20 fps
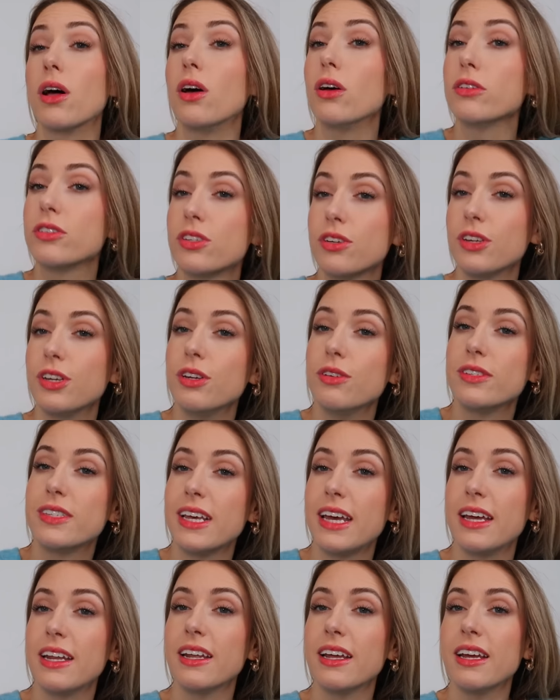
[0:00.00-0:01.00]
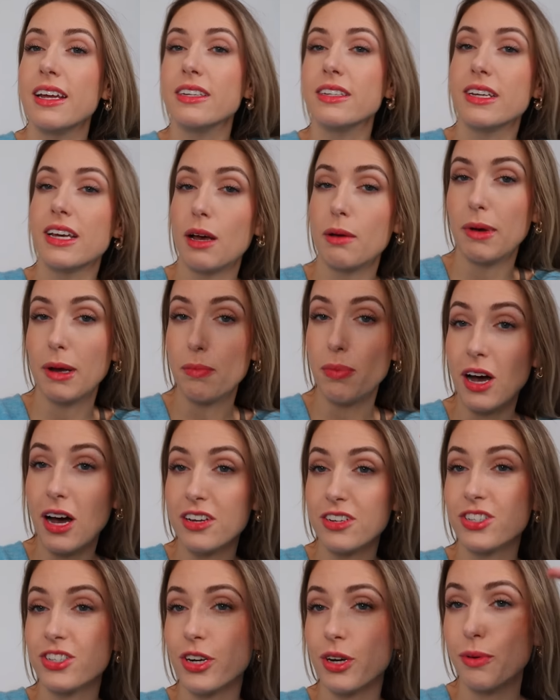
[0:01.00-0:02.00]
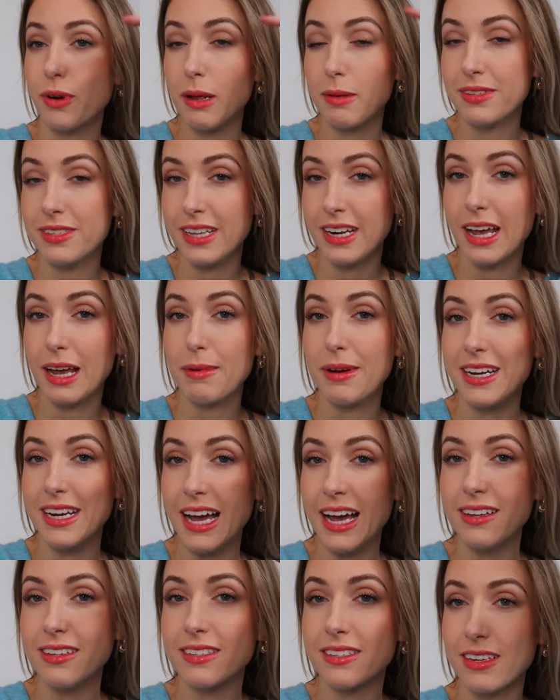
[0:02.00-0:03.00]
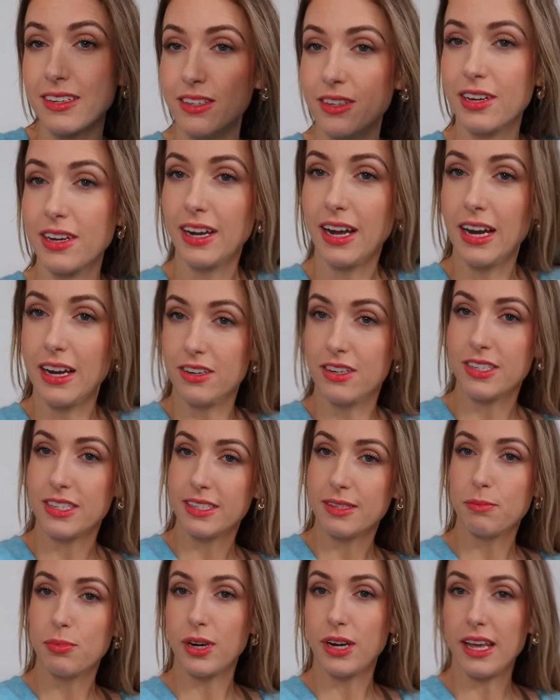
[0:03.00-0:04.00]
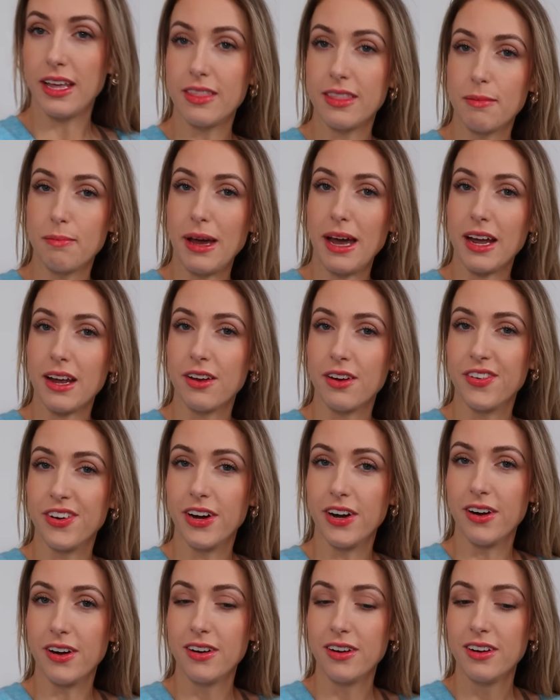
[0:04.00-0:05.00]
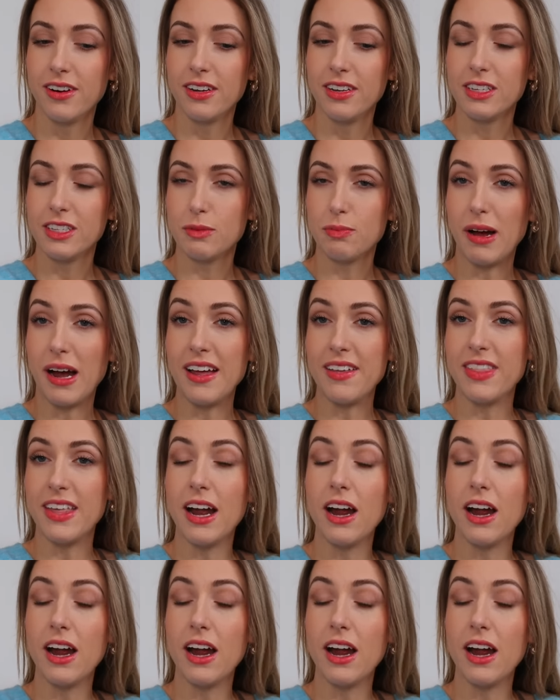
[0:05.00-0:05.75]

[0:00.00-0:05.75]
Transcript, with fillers: I'll also use it to help my posture when I'm sitting at my desk, because you can kind of just put it at the back of your spine